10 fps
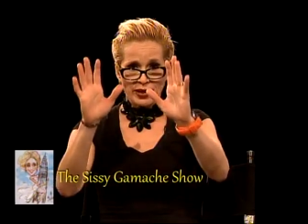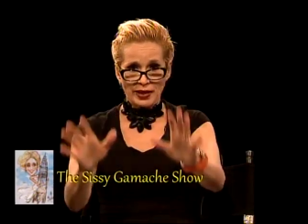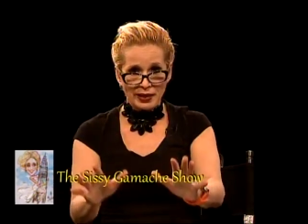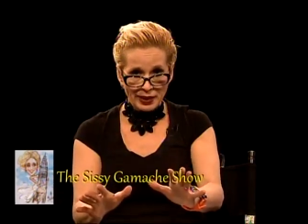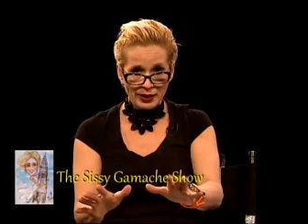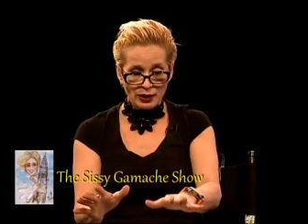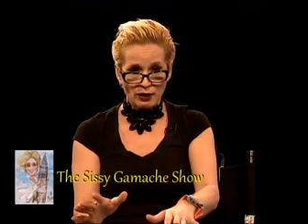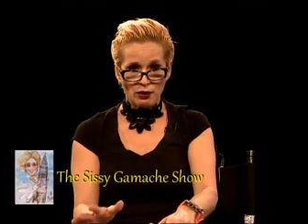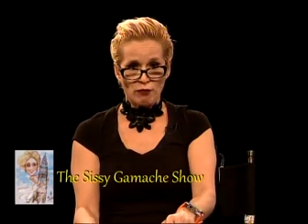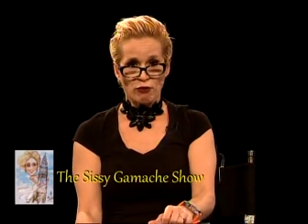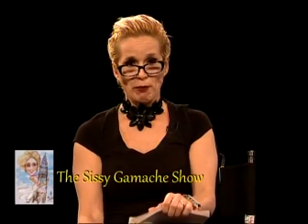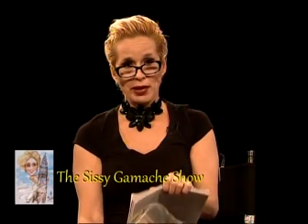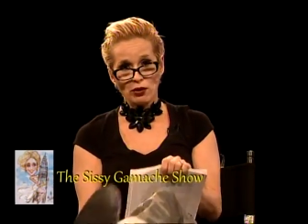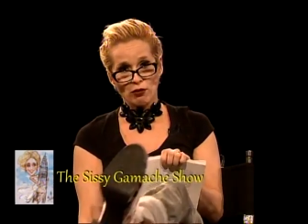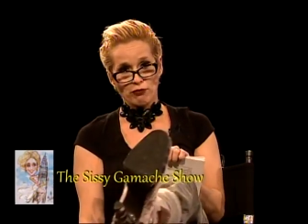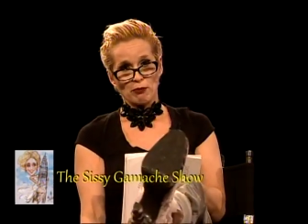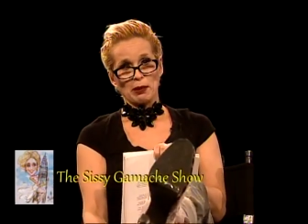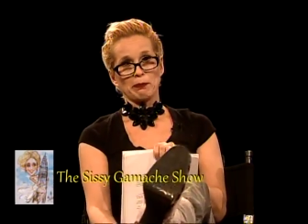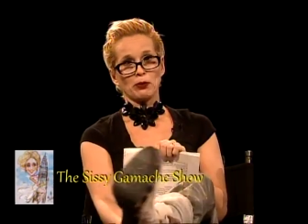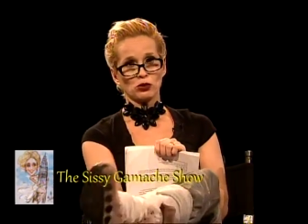Irina Fomenko for
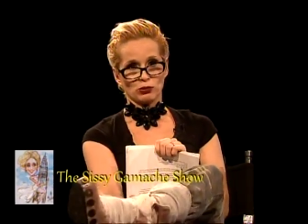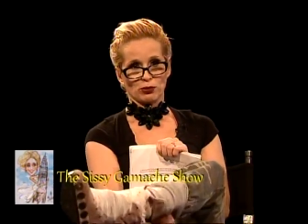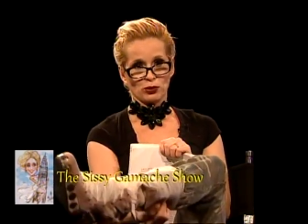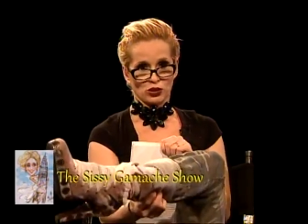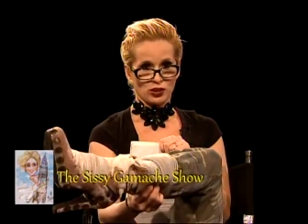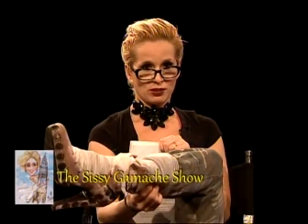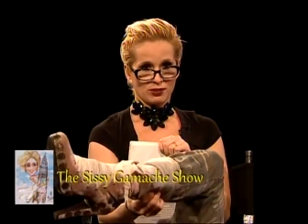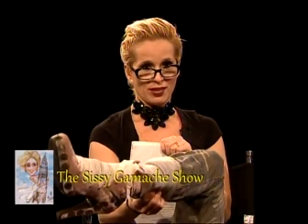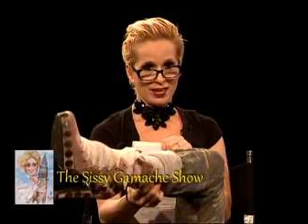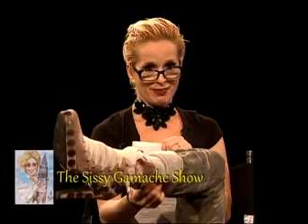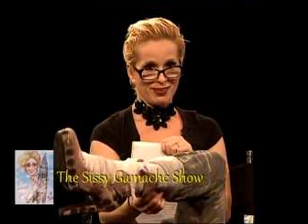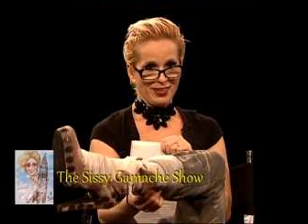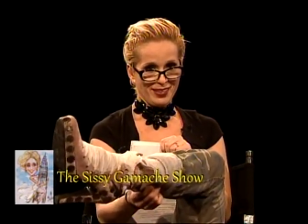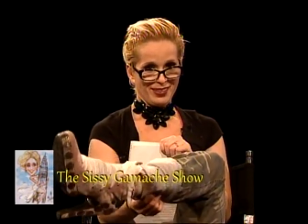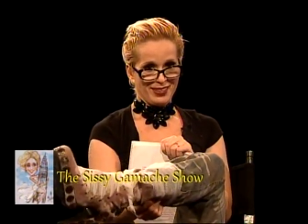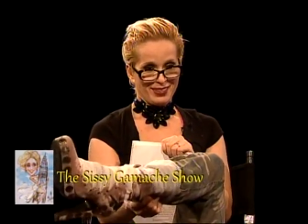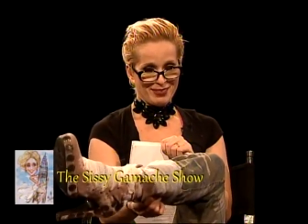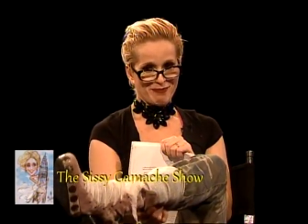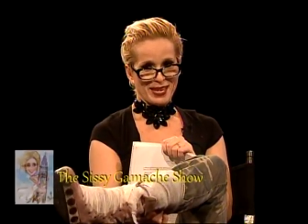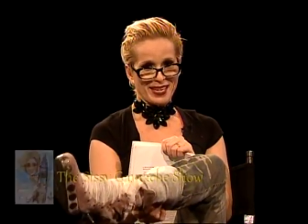my boots because she's like my